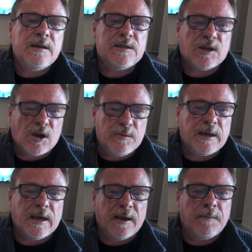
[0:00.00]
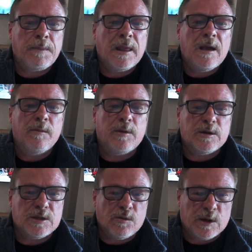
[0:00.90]
to Comcare
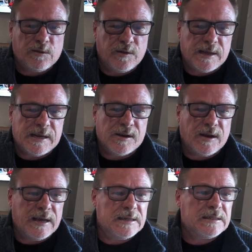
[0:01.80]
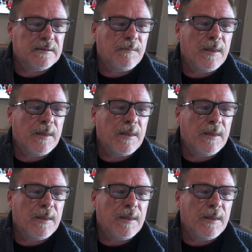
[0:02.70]
because I worked for the NDIS.